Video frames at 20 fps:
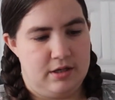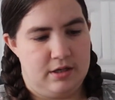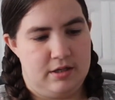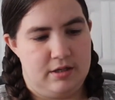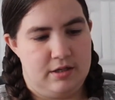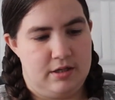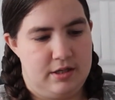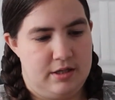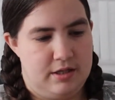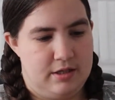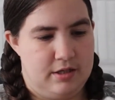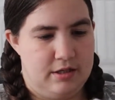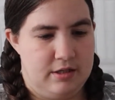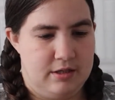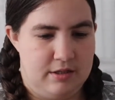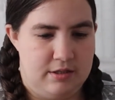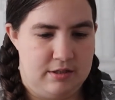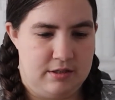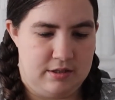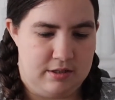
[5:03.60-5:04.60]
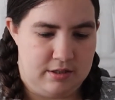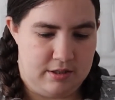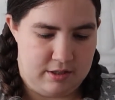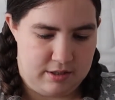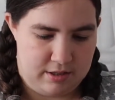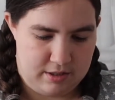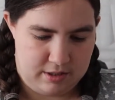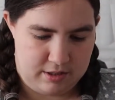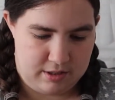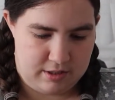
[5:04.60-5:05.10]
And then
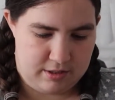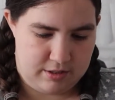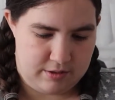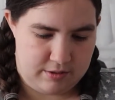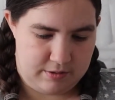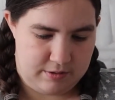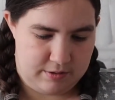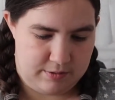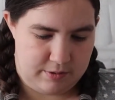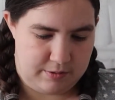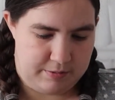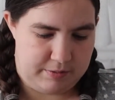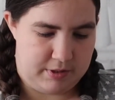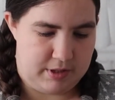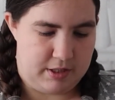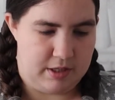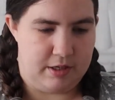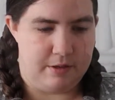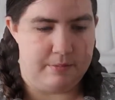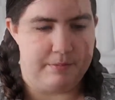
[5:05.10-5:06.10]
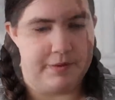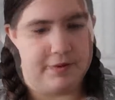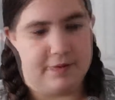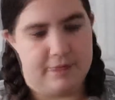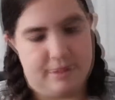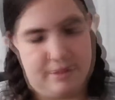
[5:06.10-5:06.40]
You open it up,